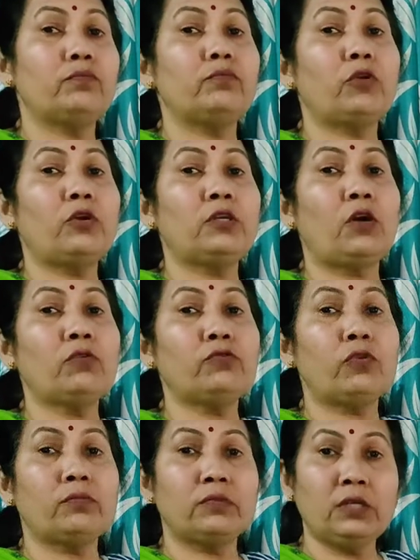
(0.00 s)
brought
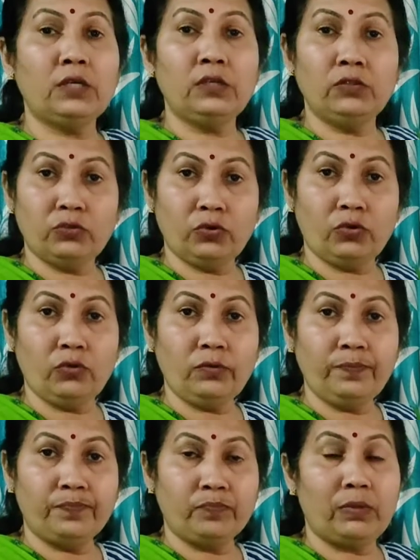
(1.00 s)
down from the
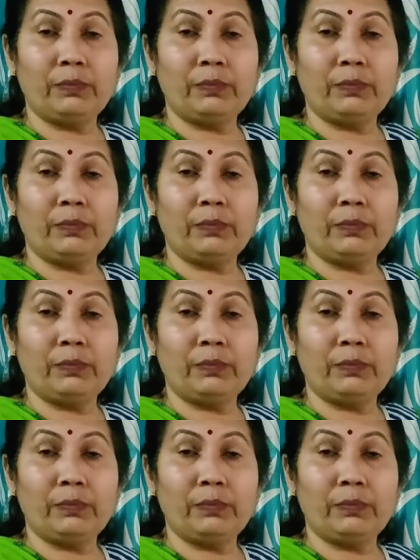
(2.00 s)
throne.